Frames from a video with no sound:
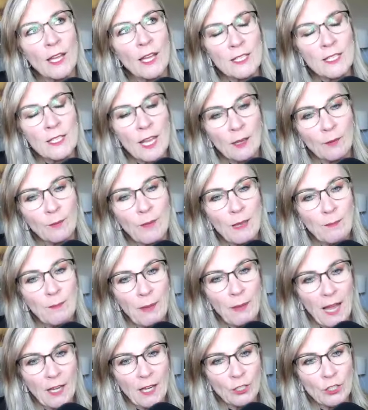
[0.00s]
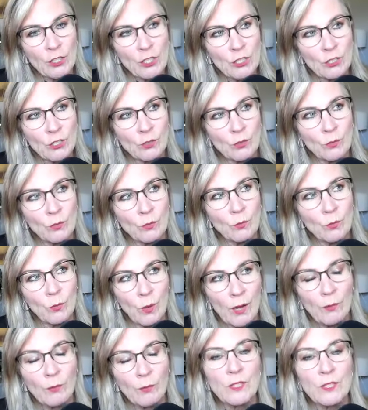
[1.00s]
take me back to
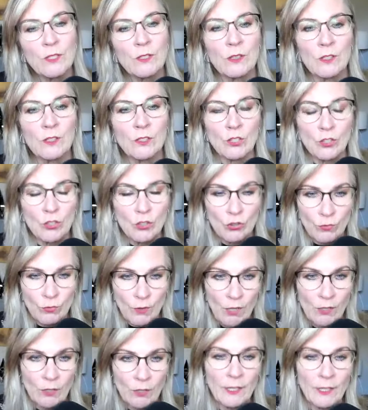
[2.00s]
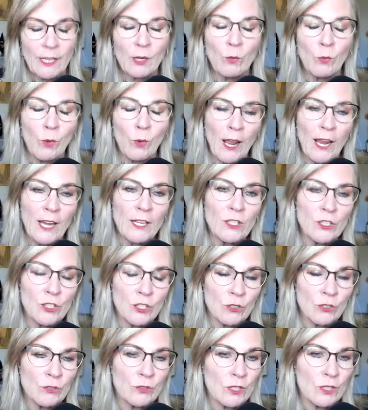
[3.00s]
what was the struggle? Like, why
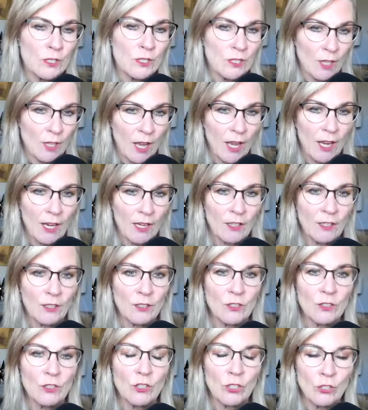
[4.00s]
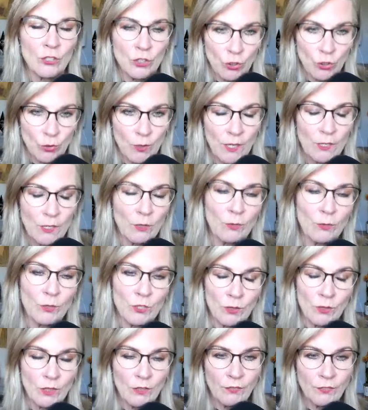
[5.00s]
did you decide to join? You were
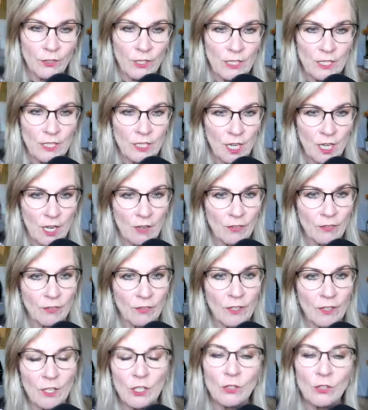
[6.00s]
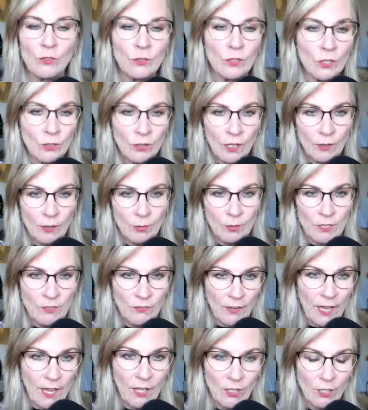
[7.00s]
doing the free stuff, you knew there was
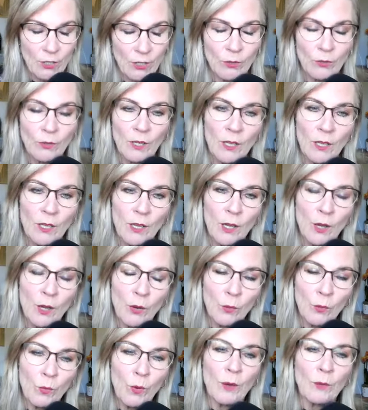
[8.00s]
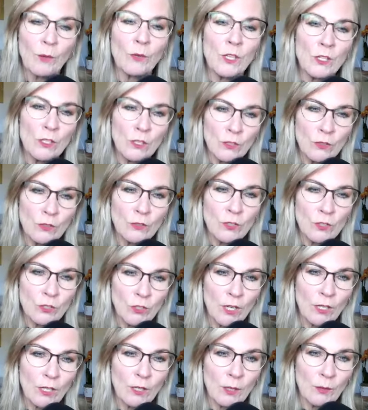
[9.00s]
value. What were you
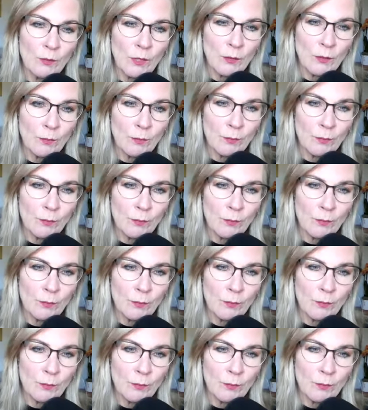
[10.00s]
struggling with